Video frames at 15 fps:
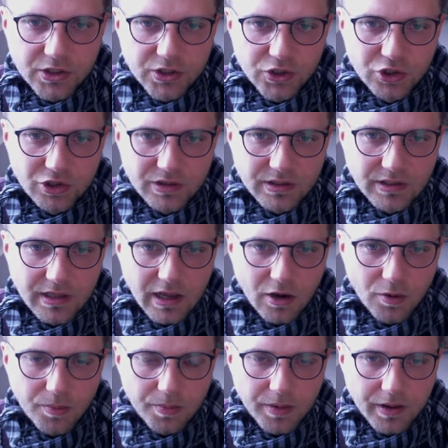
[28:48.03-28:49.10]
should
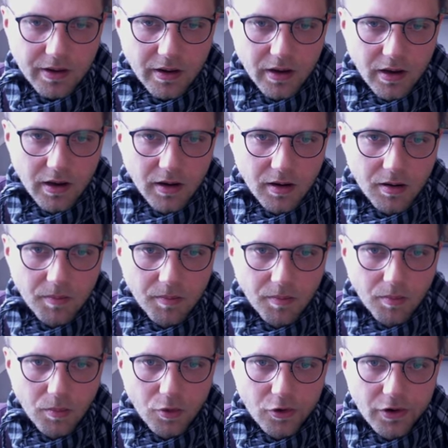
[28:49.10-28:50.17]
now be
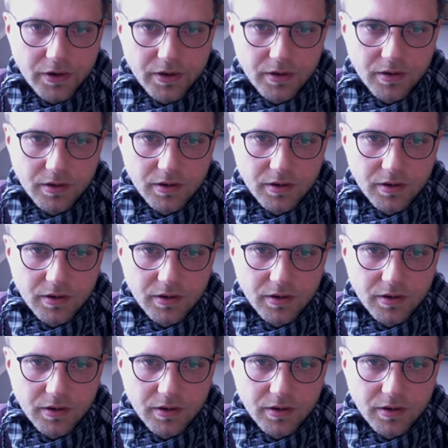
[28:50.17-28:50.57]
more